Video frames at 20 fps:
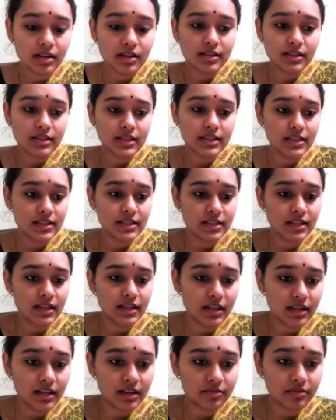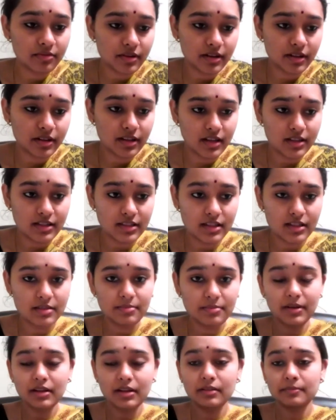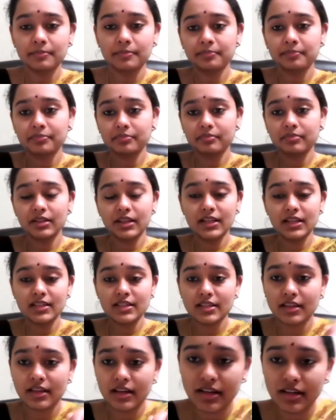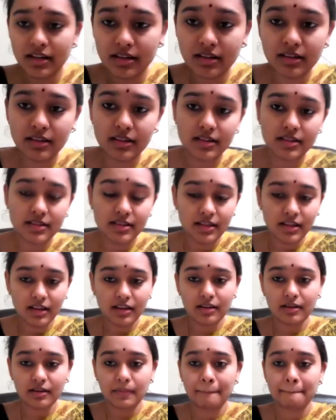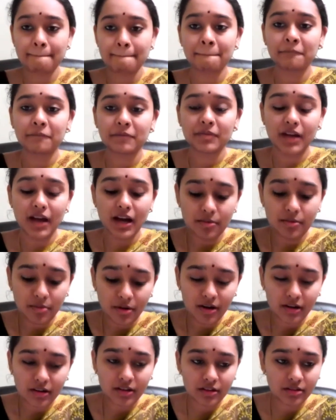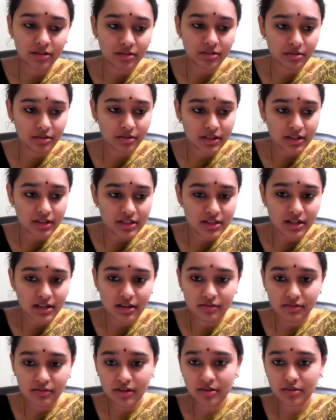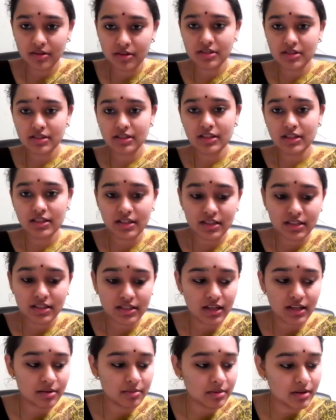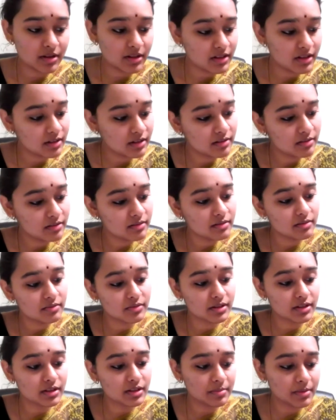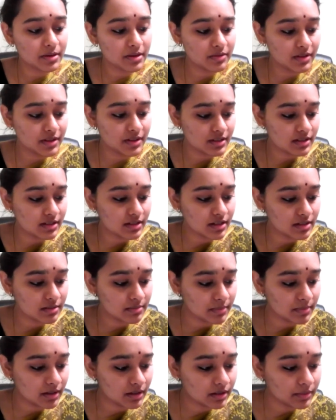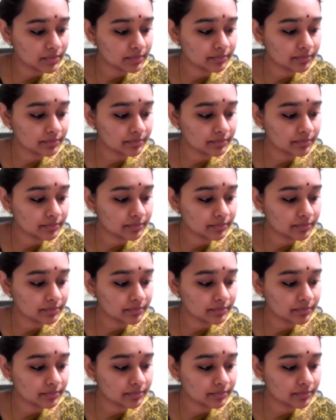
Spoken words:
So this is the link for the assessment. Please get into this link. I'll walk you through each and every question, just like we did for the previous assessment.